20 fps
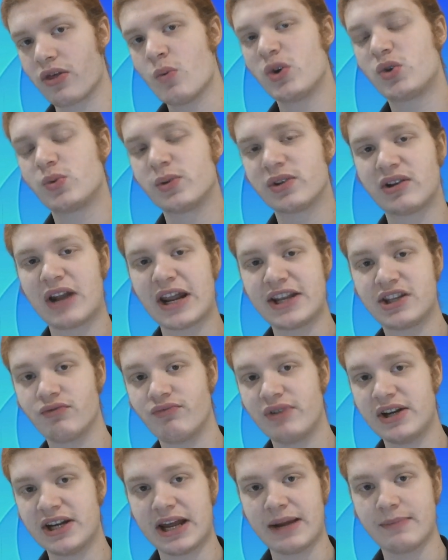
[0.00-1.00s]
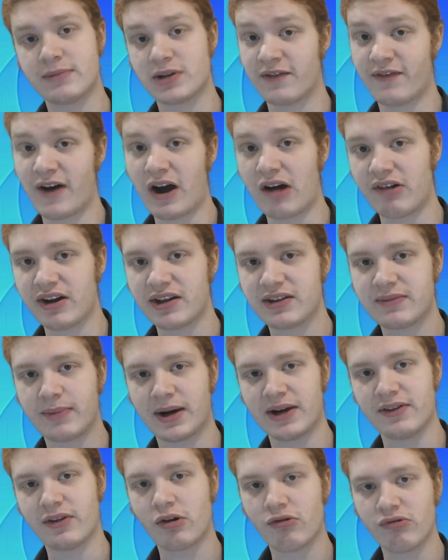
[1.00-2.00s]
which was later renamed Avaris
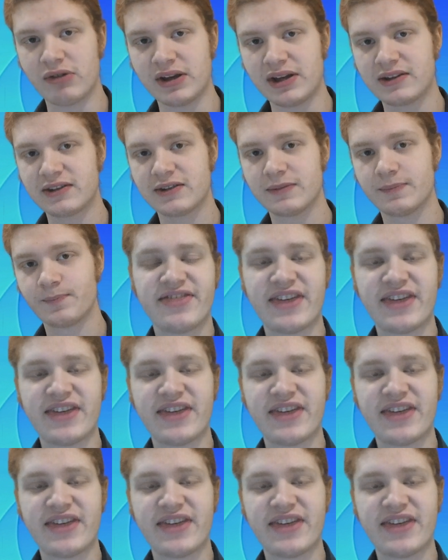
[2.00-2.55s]
by the Greeks.